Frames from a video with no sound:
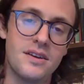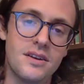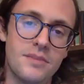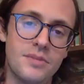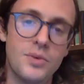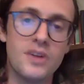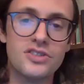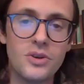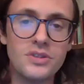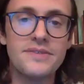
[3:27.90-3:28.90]
But while
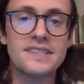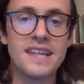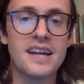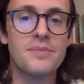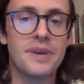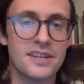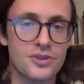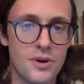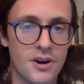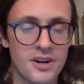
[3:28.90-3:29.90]
Joseph is not a
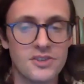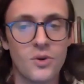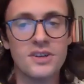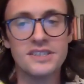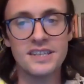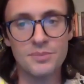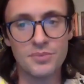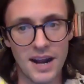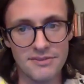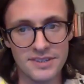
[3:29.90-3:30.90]
patriarch, nor is he a
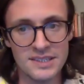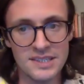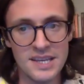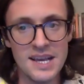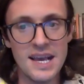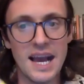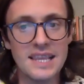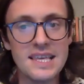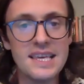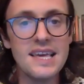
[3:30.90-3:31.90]
prophet, I
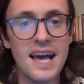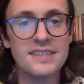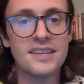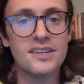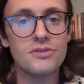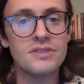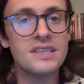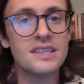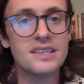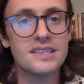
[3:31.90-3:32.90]
think he has a
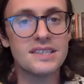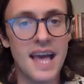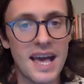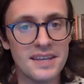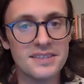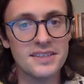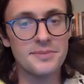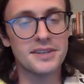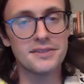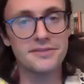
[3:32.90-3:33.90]
unique status
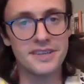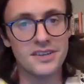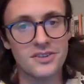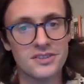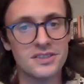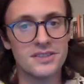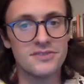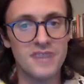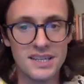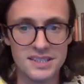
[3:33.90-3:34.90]
among the figures of
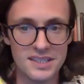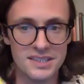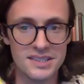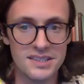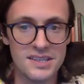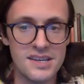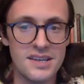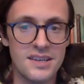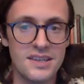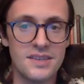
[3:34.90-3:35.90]
Genesis,
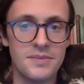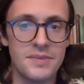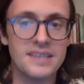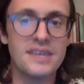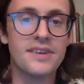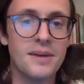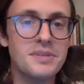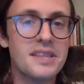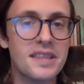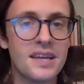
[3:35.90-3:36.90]
because I've come
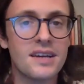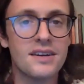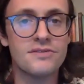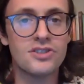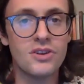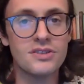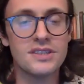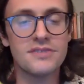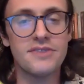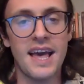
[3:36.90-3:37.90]
to think of
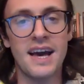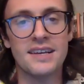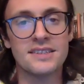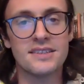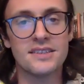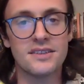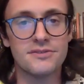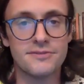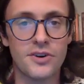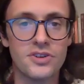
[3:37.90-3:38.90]
Joseph as the
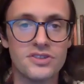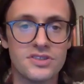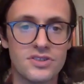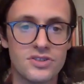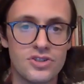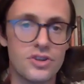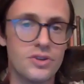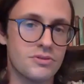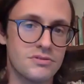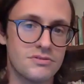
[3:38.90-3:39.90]
first
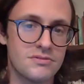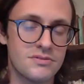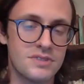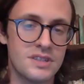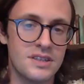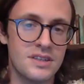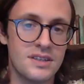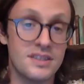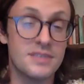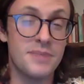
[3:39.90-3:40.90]
Jew,
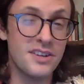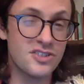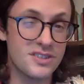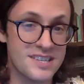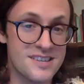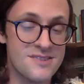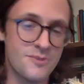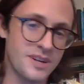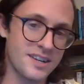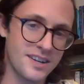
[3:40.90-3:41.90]
especially
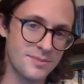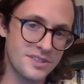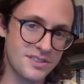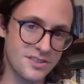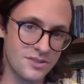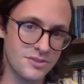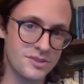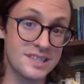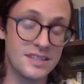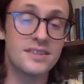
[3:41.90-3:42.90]
when it comes to
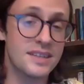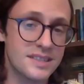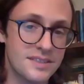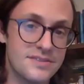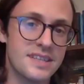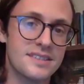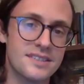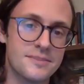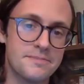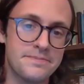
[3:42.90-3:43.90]
distinctiveness.